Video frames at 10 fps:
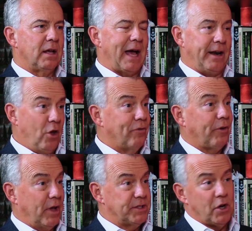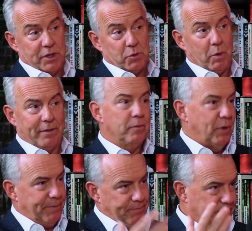And a no-fly zone is one of them.
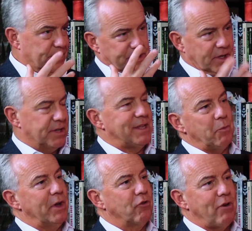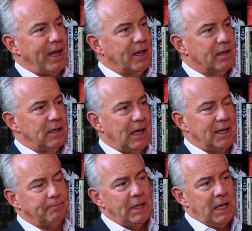We discussed that with Greg
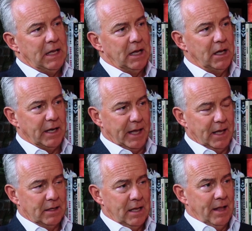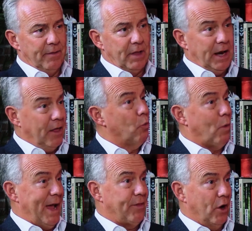earlier. Another
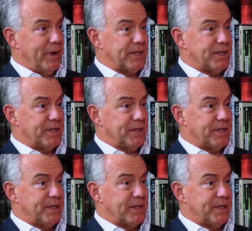way, though,